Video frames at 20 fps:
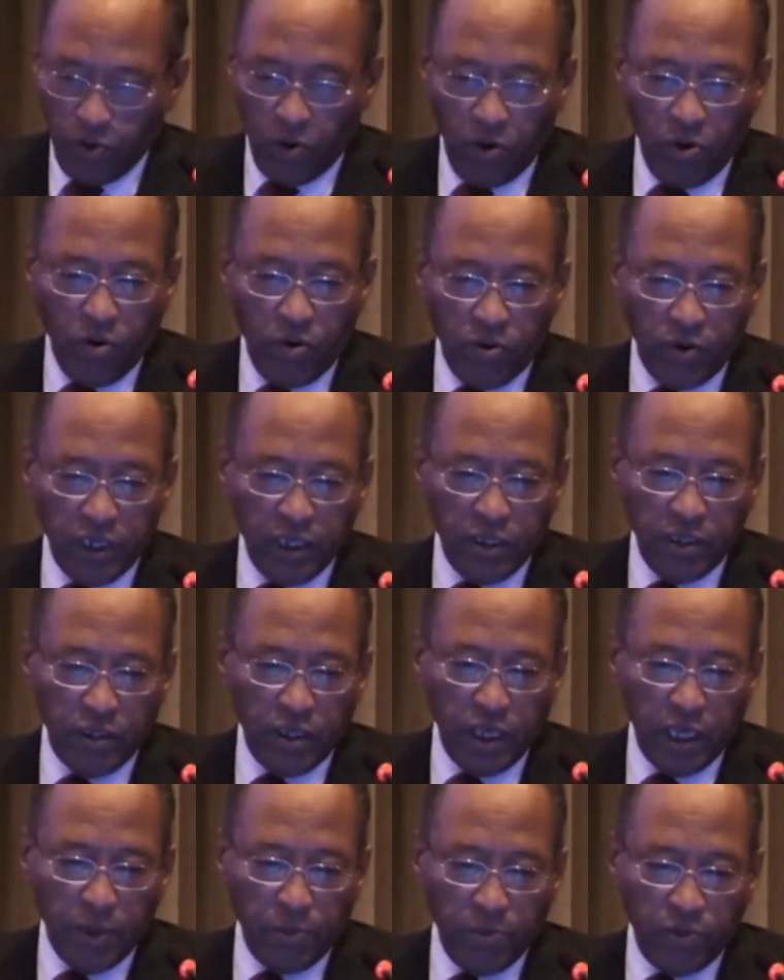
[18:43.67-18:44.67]
or in
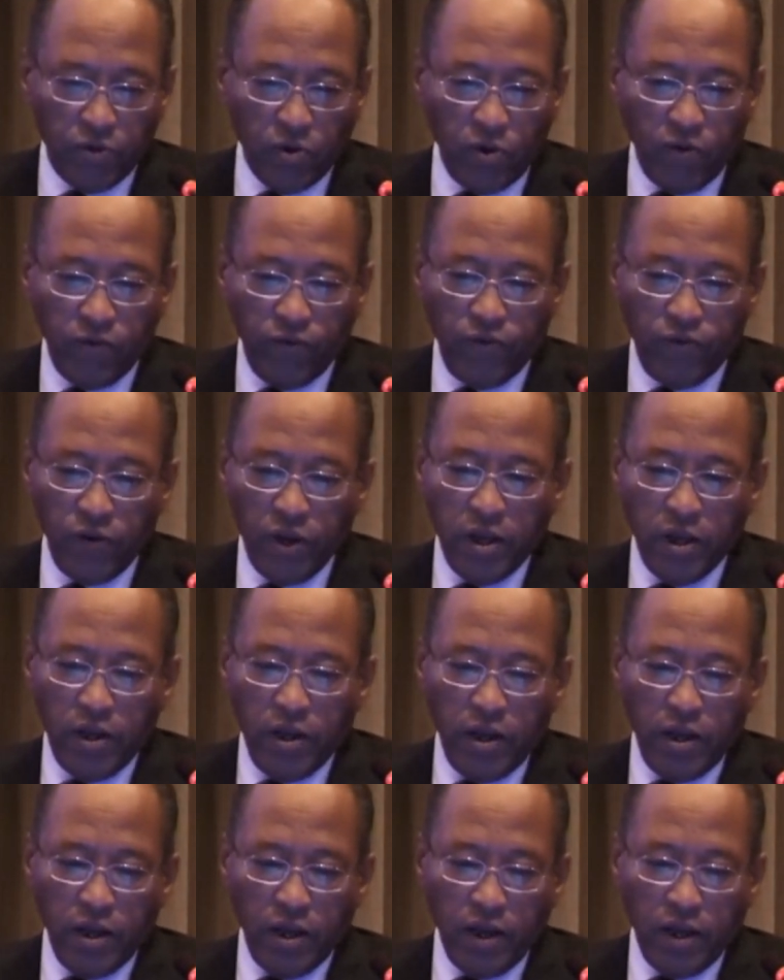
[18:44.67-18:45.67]
terms of
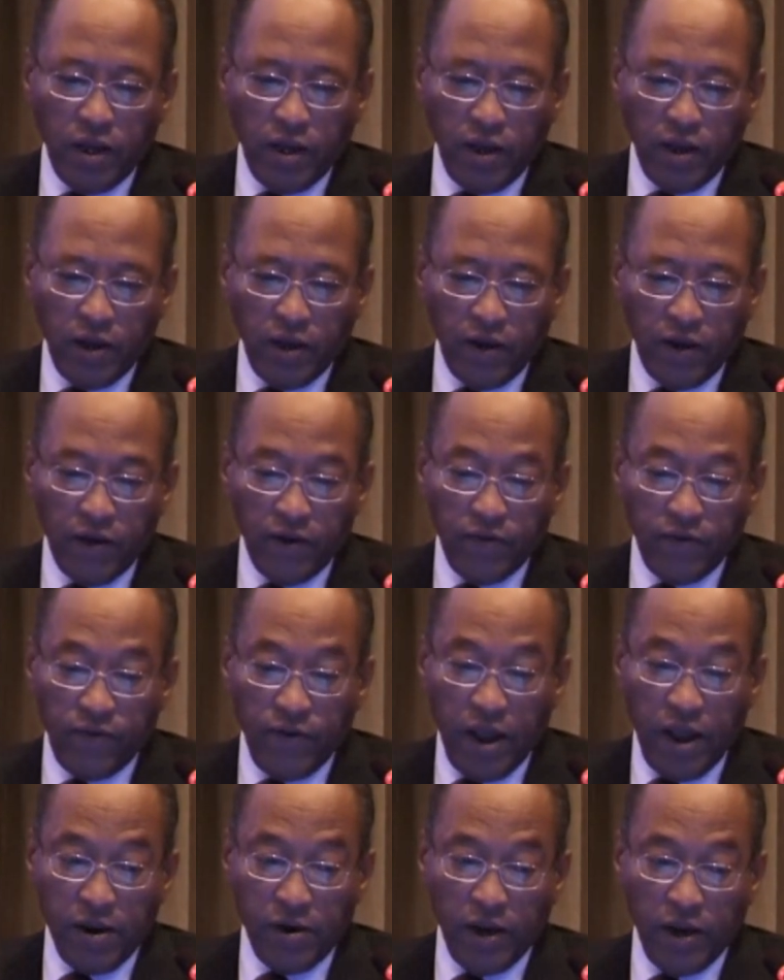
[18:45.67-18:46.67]

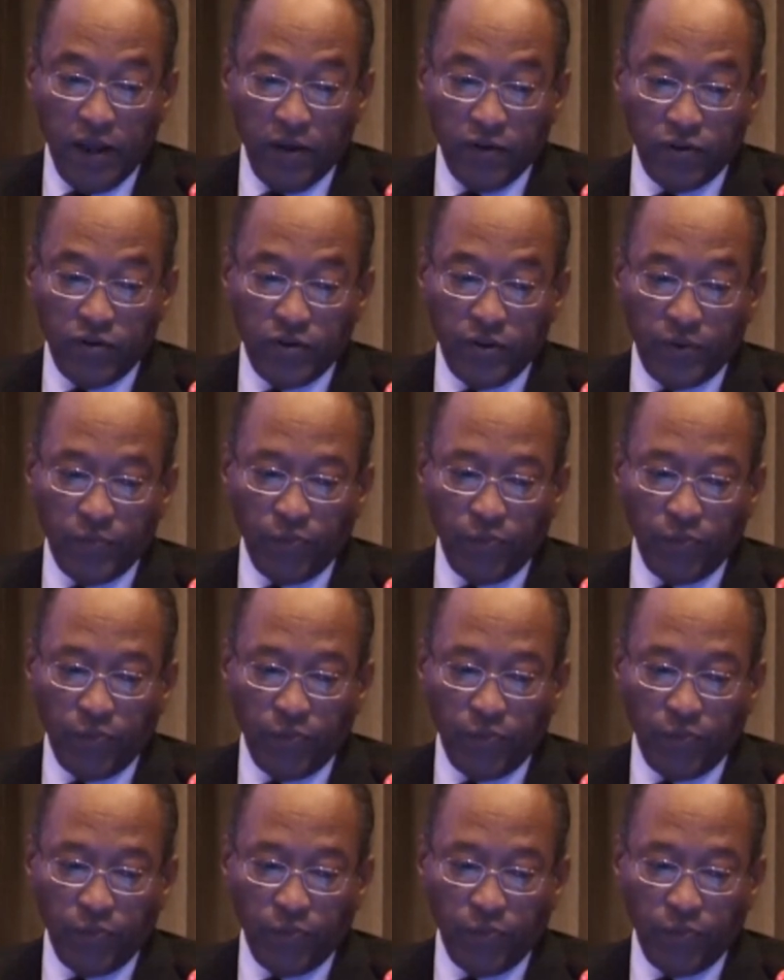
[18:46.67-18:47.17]
finance.